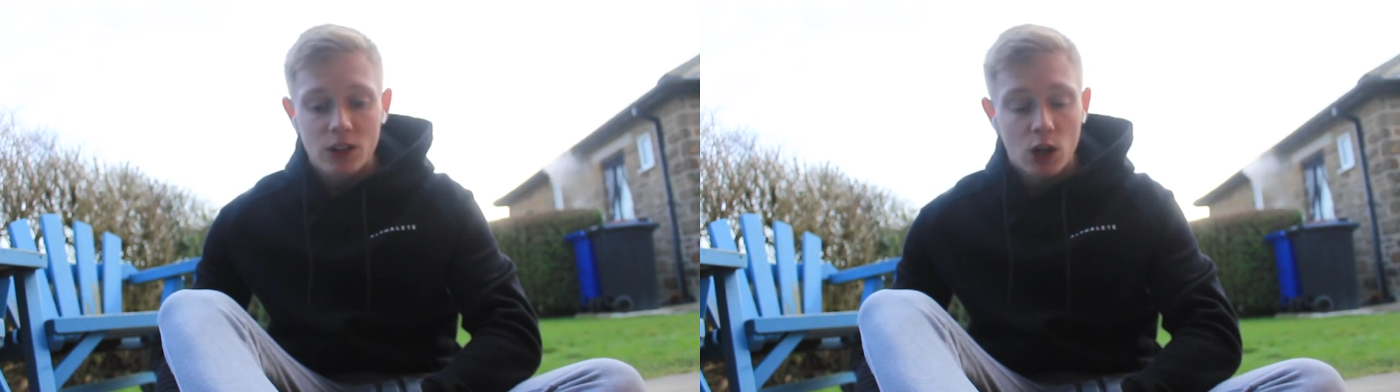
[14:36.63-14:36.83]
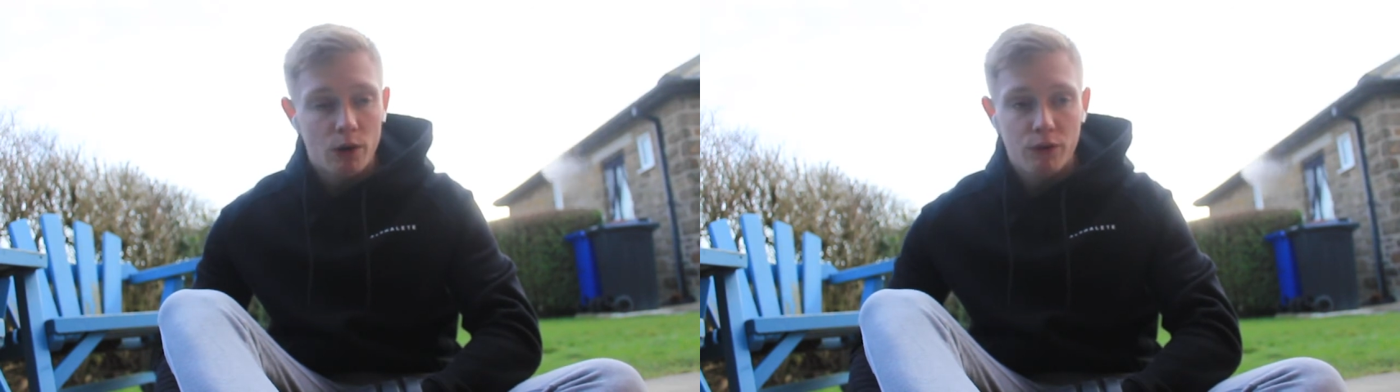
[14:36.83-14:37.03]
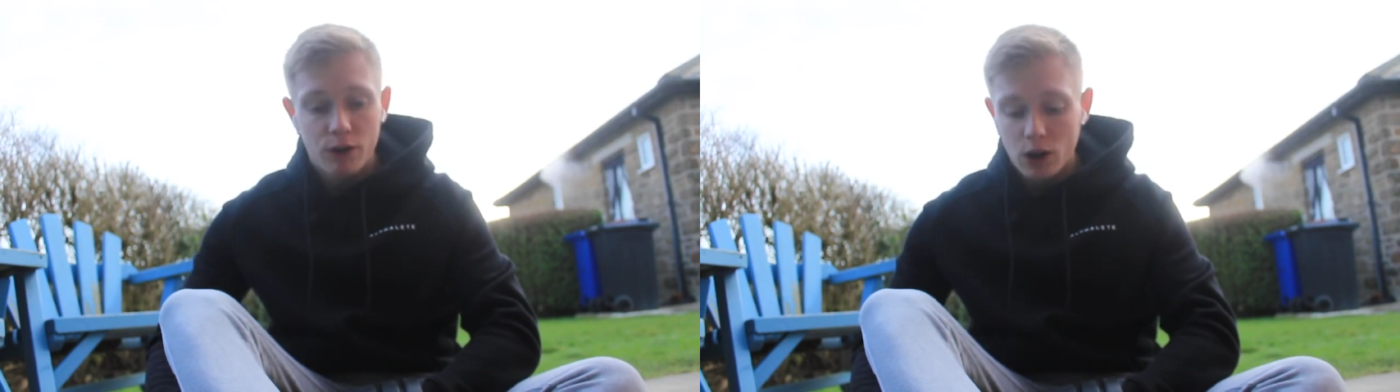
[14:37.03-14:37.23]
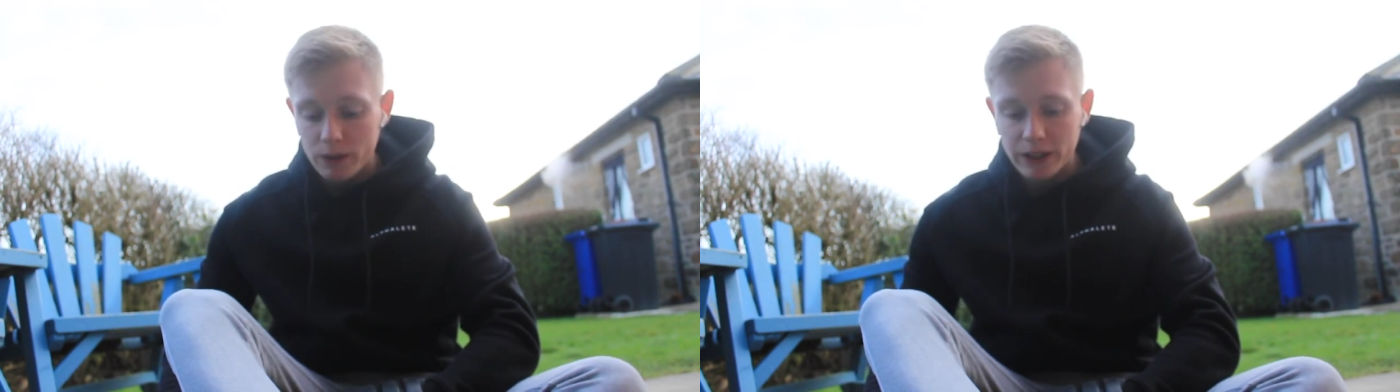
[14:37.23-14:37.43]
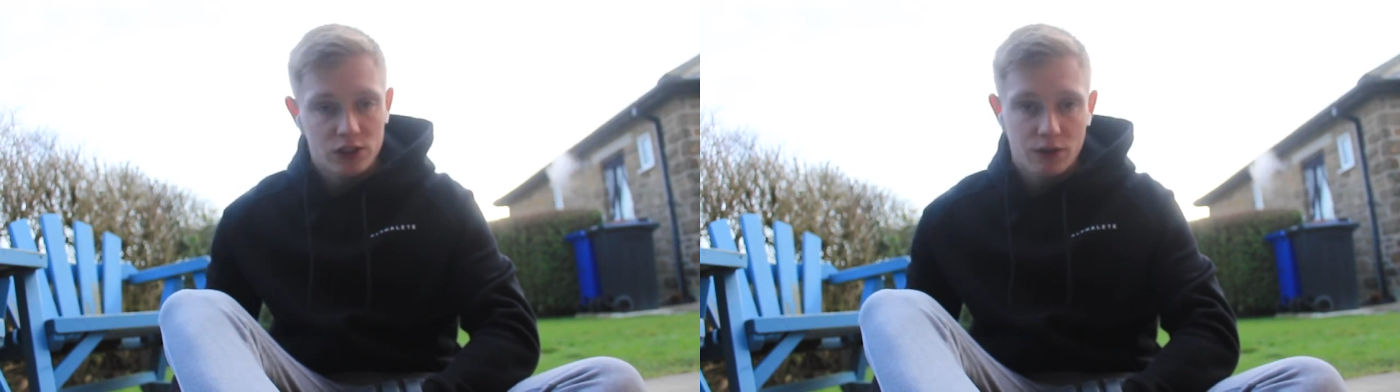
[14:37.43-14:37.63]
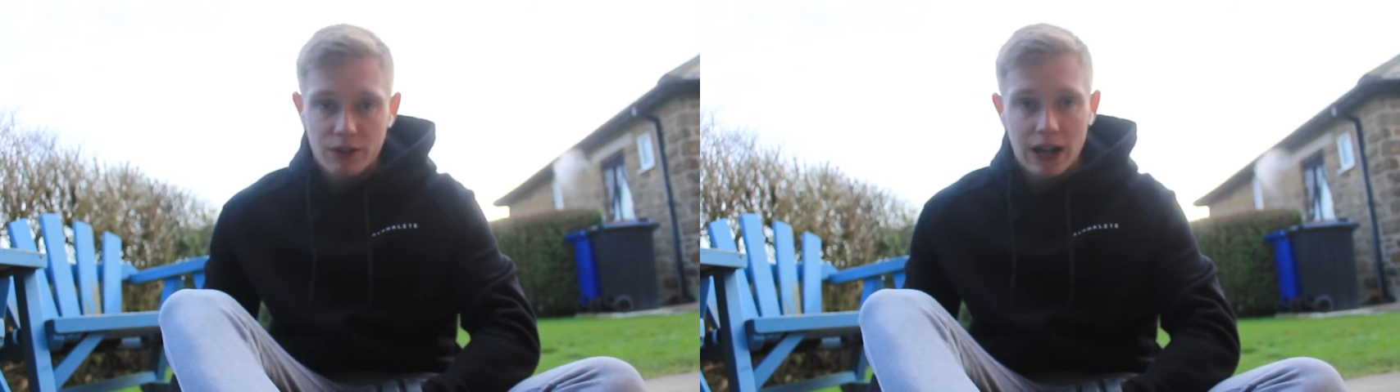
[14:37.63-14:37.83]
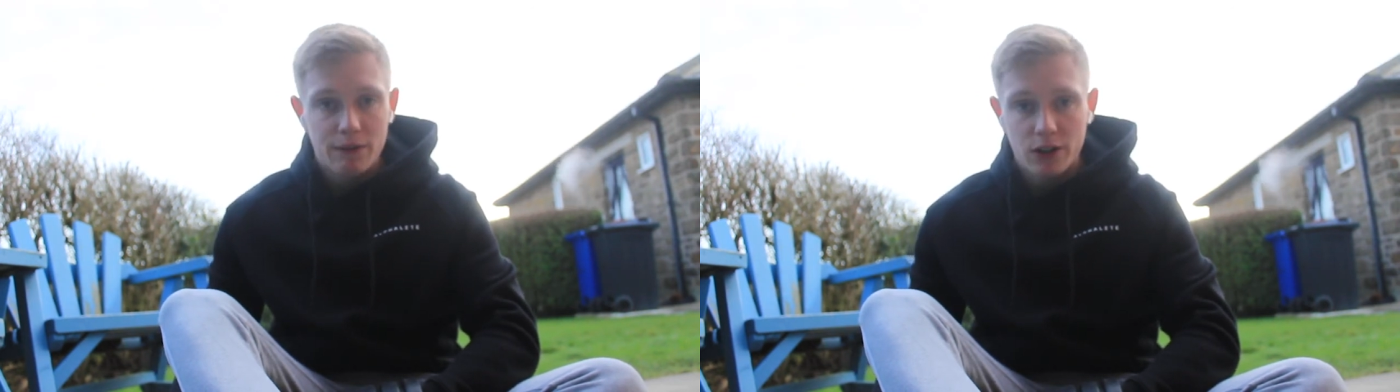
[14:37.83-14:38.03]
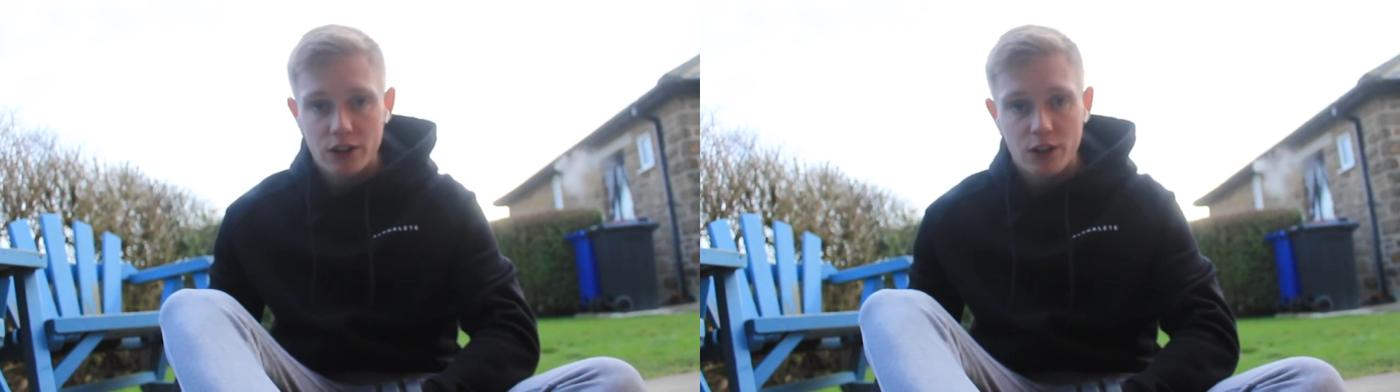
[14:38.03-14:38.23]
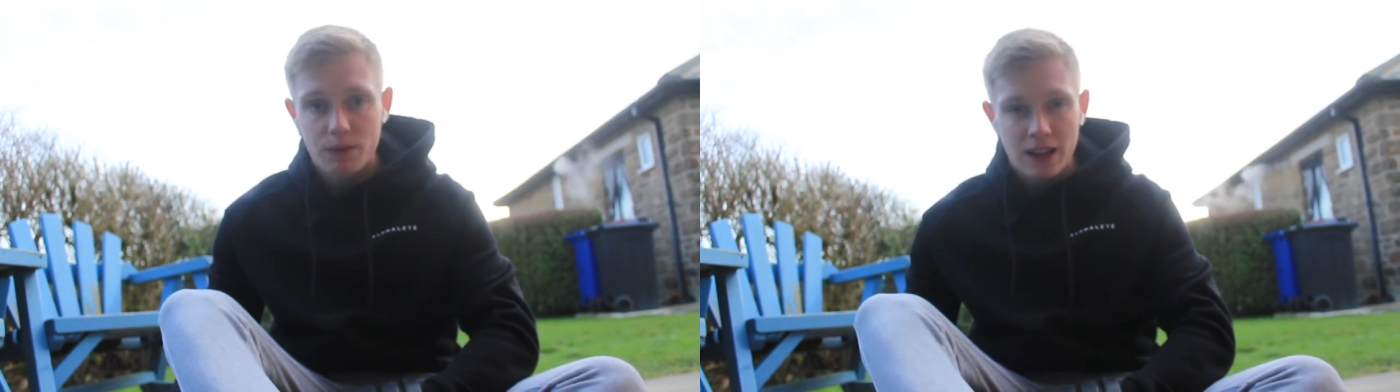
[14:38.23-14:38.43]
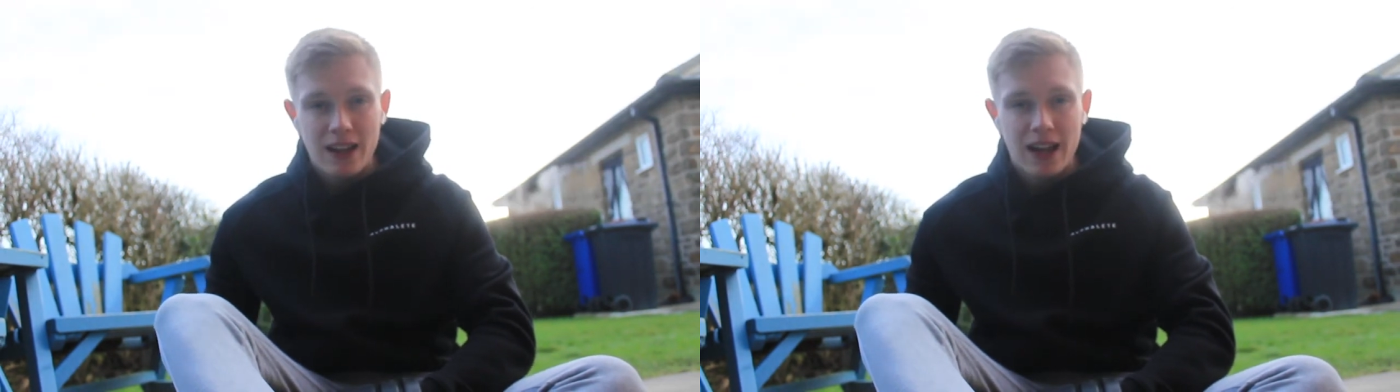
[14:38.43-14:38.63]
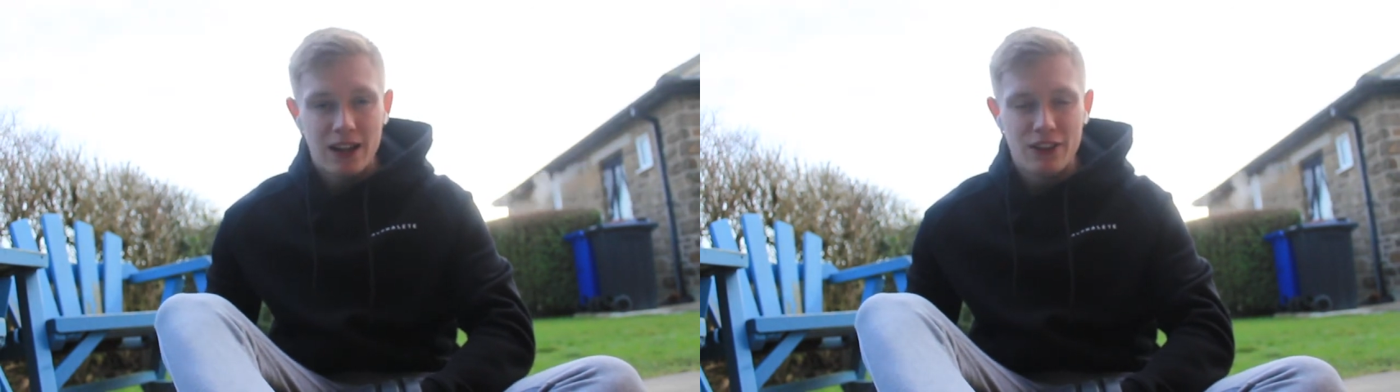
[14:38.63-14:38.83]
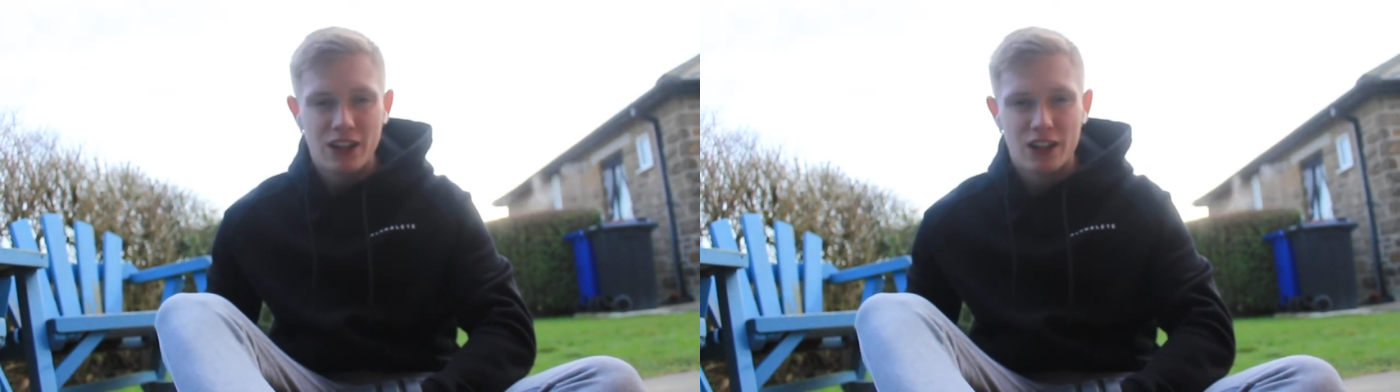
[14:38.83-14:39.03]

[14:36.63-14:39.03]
going forward it's something I'm going to do. Anything